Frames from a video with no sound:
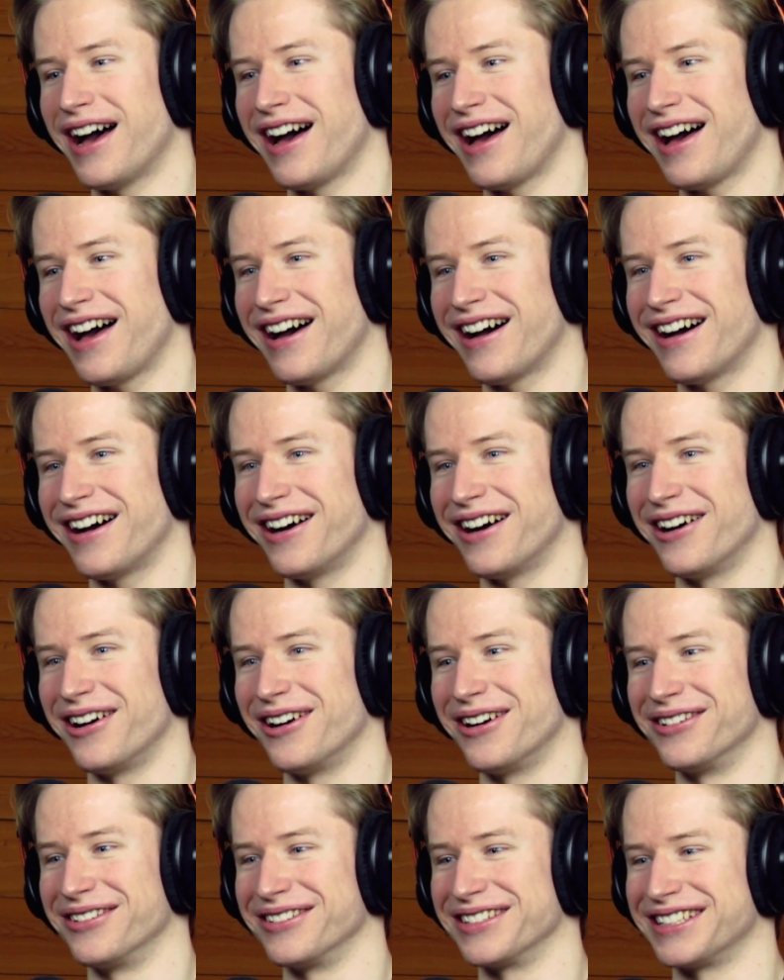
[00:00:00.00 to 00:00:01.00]

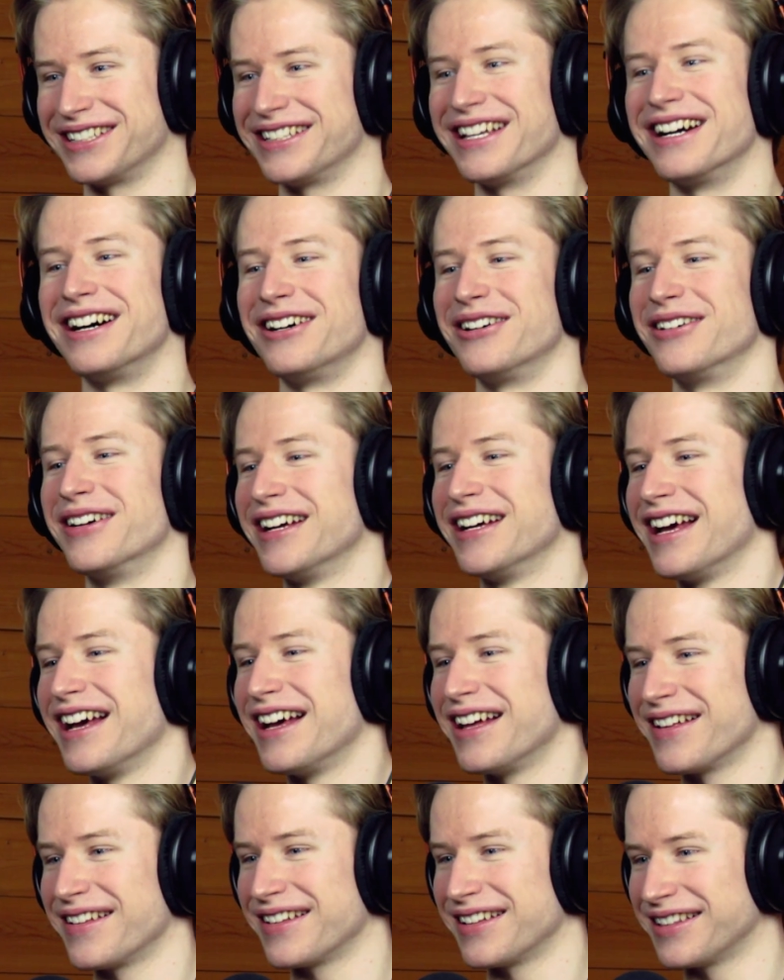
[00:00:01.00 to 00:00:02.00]
Wow, yo,
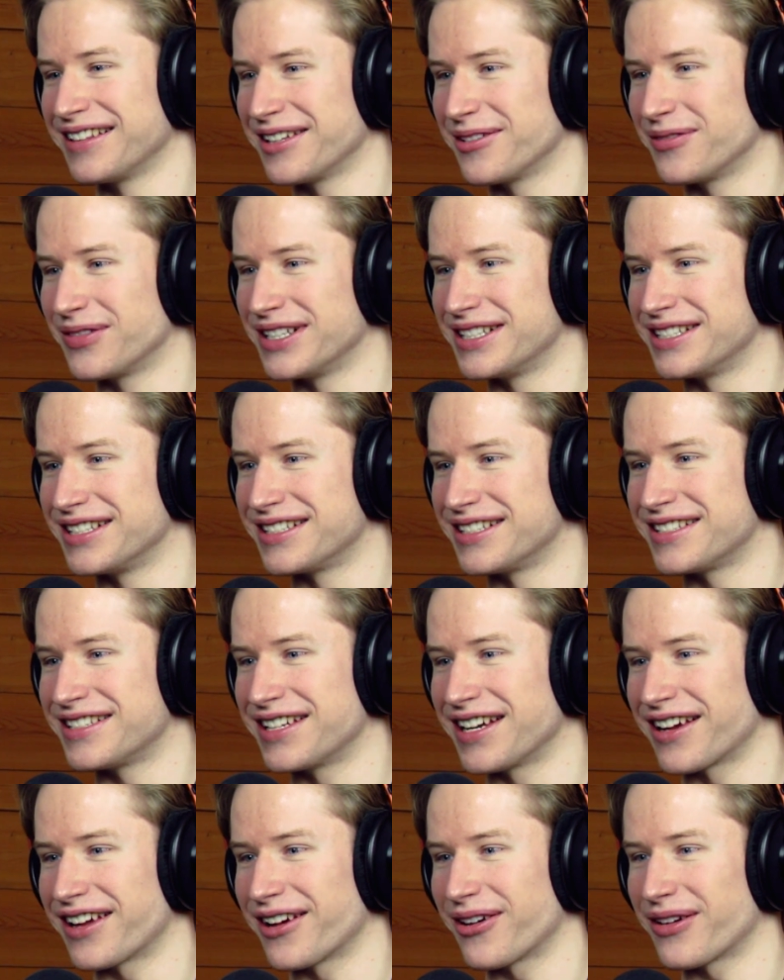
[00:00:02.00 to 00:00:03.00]
let me just
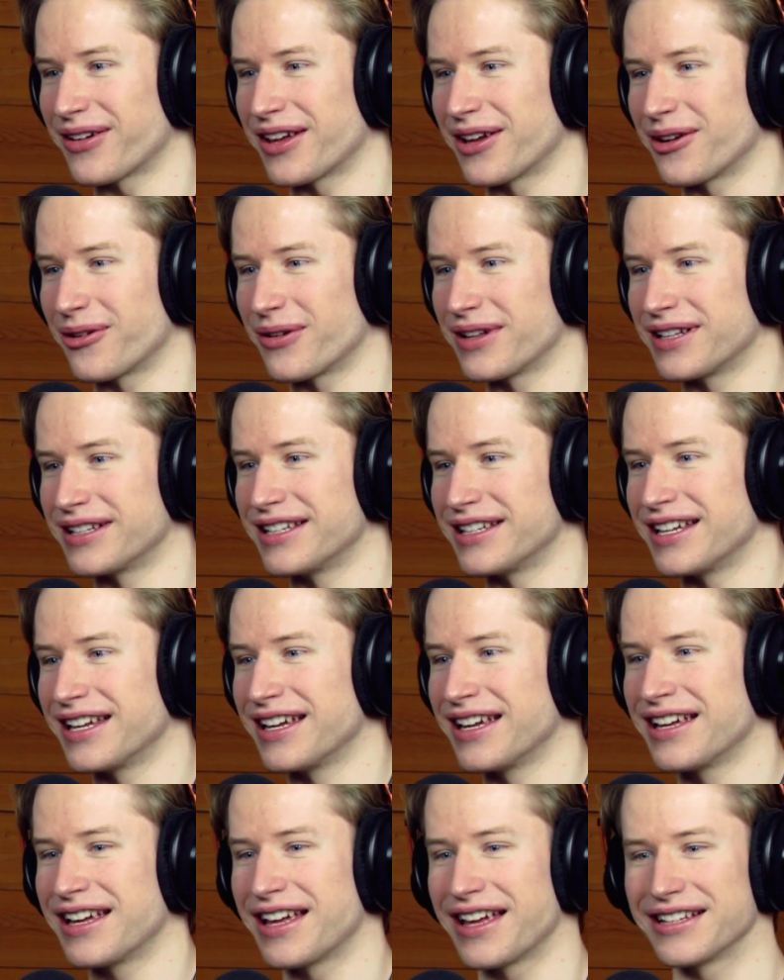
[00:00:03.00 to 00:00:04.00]
check. Okay, Wendy,
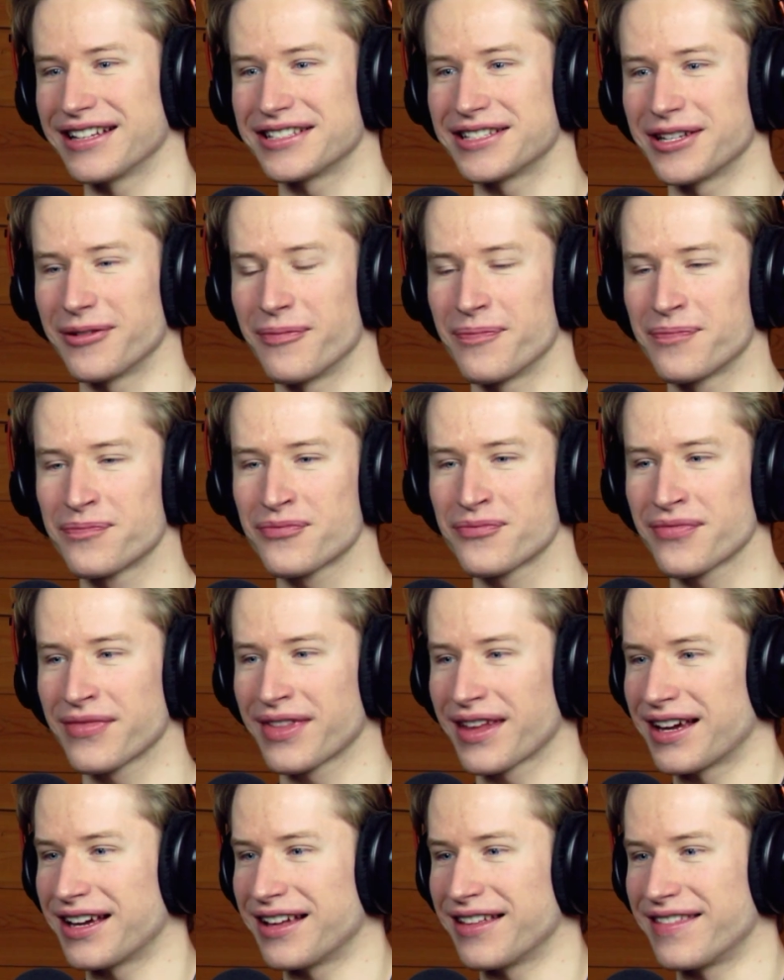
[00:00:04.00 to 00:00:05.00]
SM.
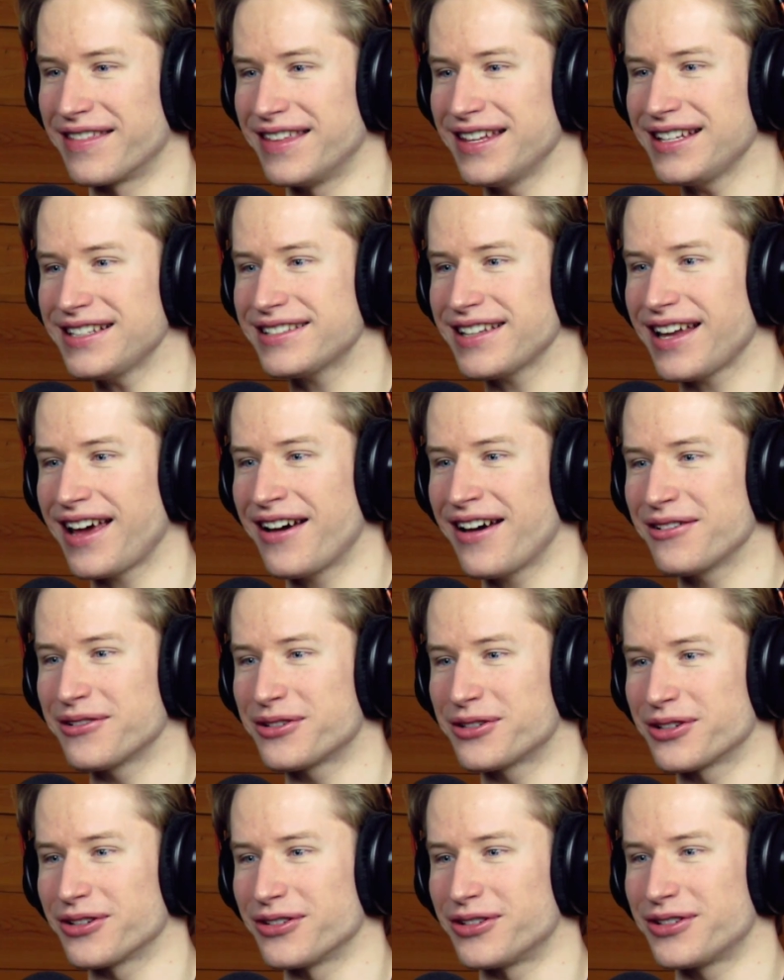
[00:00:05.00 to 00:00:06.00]
This
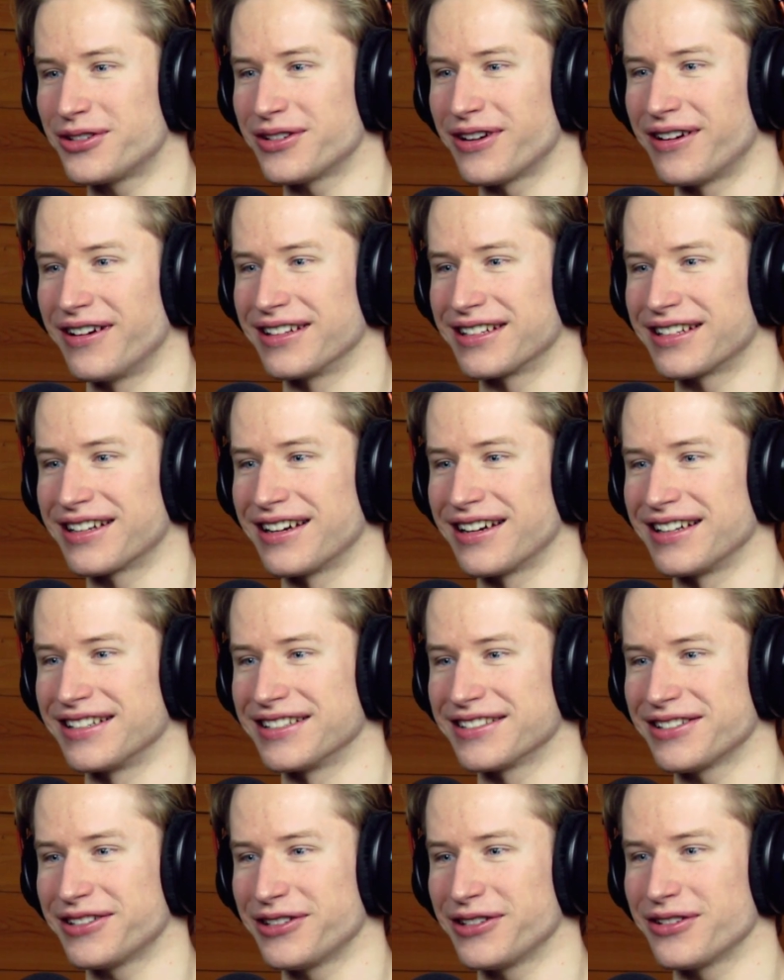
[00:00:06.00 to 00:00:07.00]
outro shot,
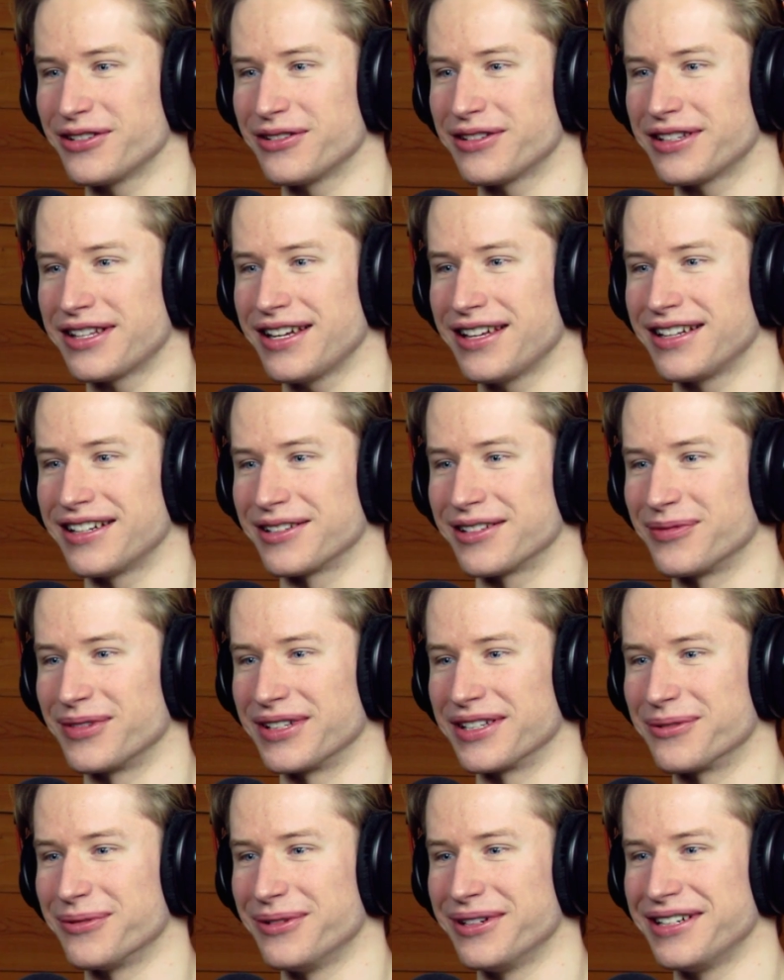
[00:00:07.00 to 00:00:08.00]
guys, are you kidding
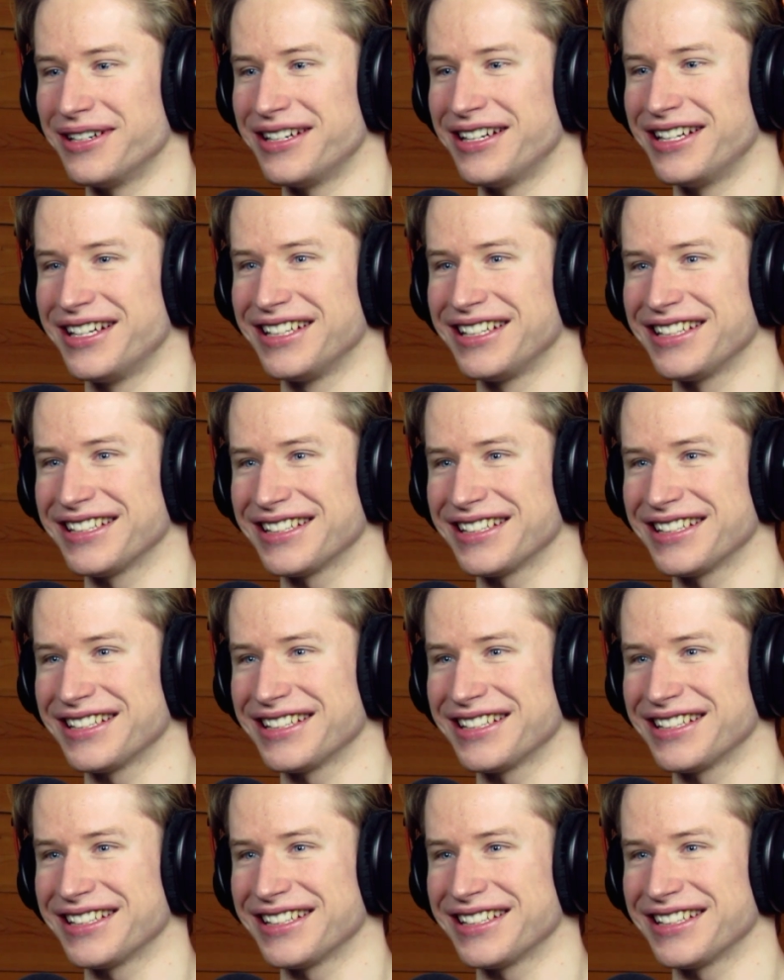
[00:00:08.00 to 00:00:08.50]
me? What?